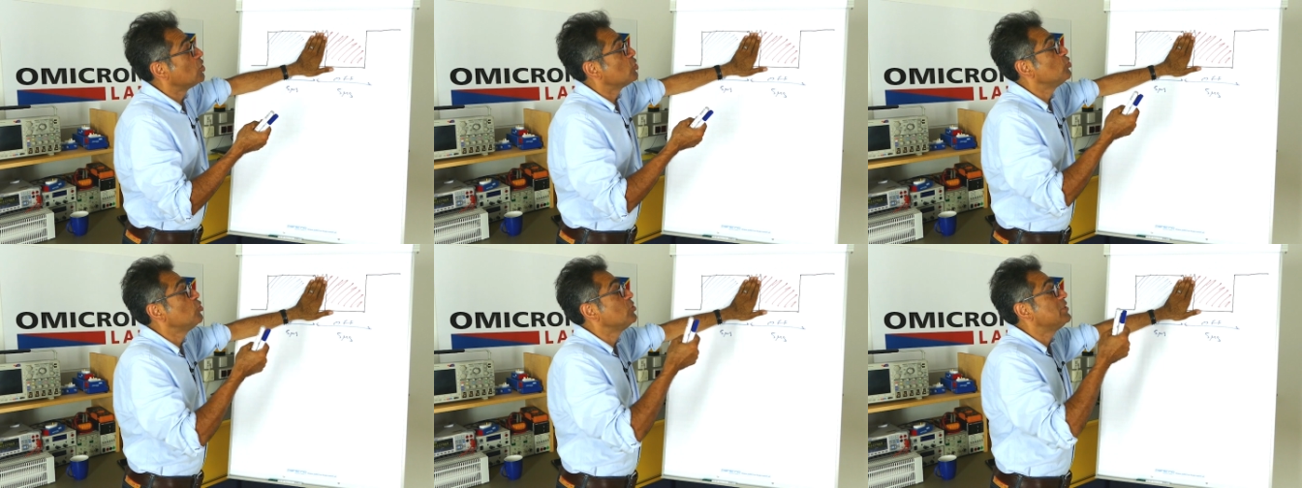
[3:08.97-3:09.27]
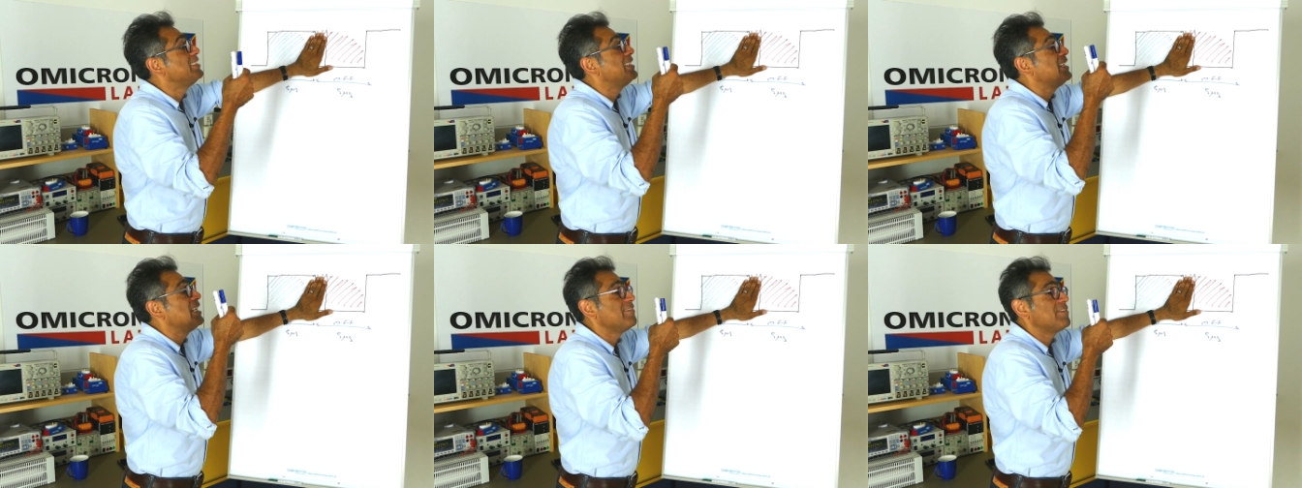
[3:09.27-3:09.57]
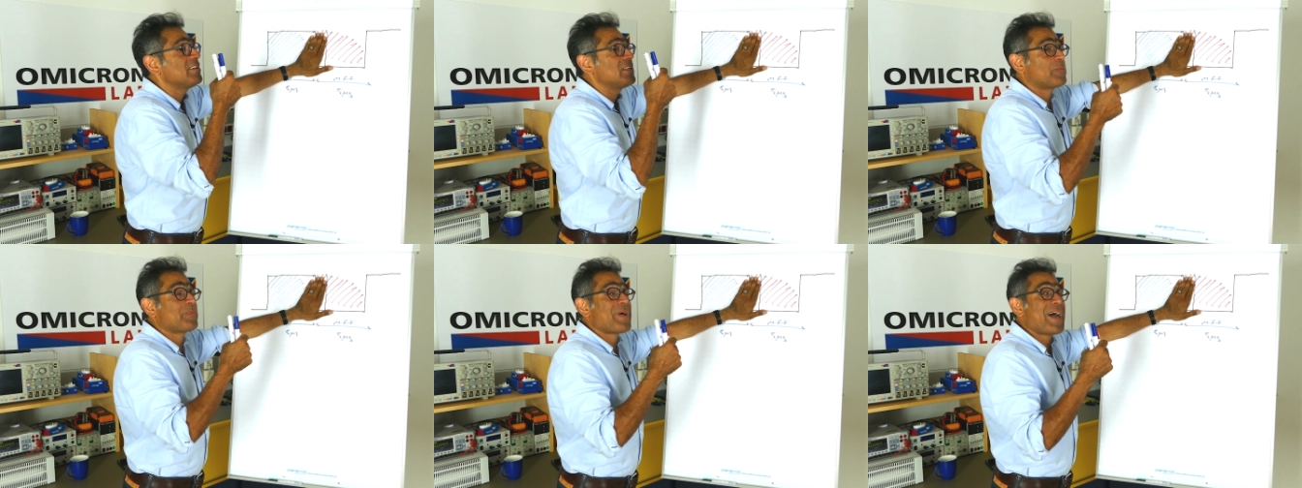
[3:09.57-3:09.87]
you
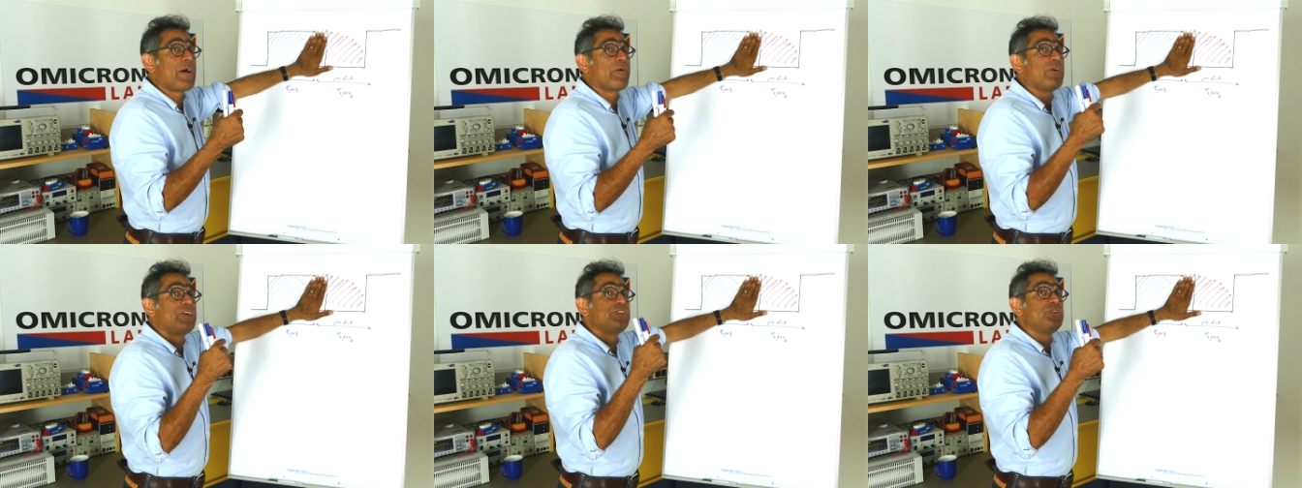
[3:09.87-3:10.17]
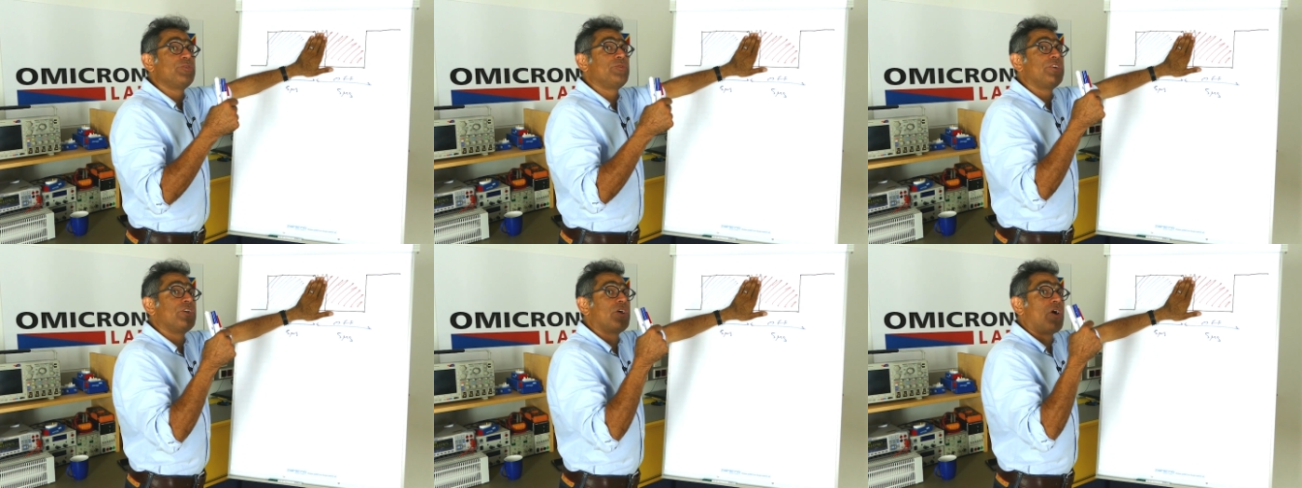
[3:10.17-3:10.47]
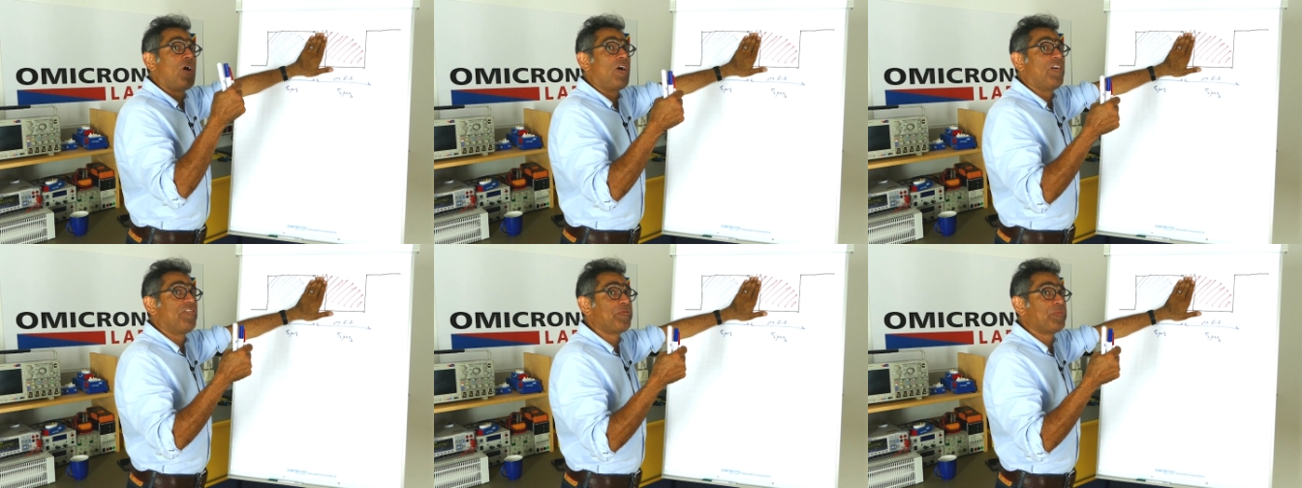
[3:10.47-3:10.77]
deliver the power during
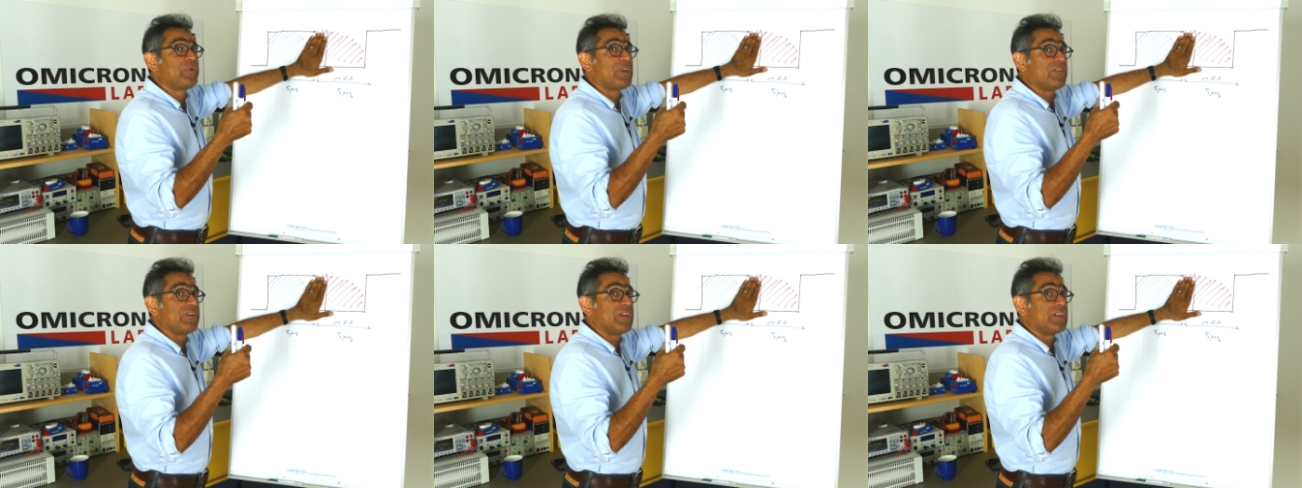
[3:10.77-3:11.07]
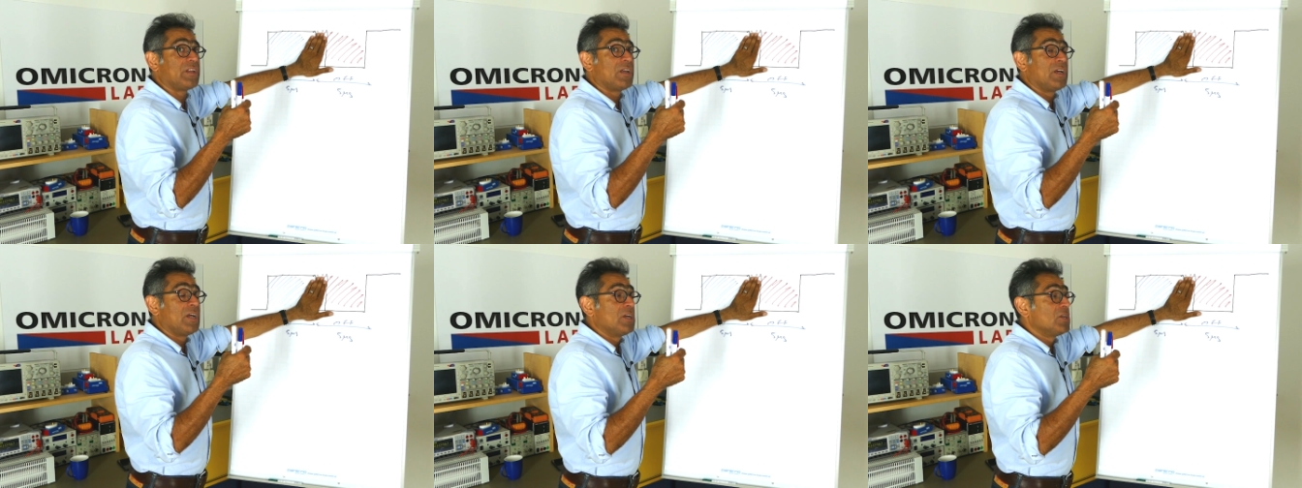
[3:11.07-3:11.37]
the off period.